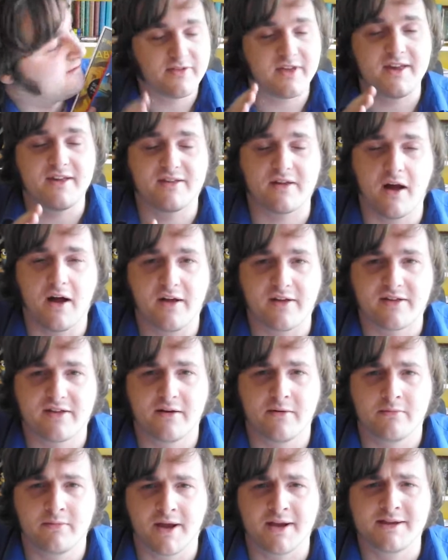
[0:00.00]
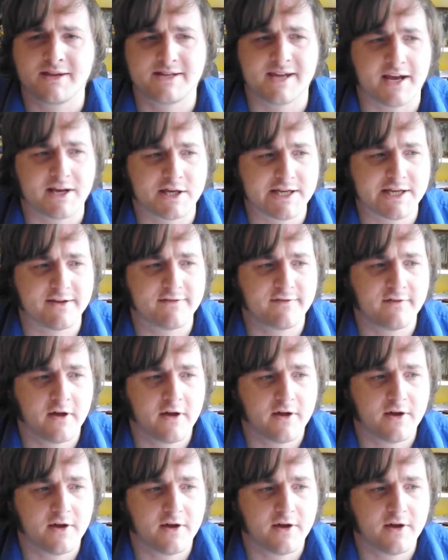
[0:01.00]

These are some, like, detective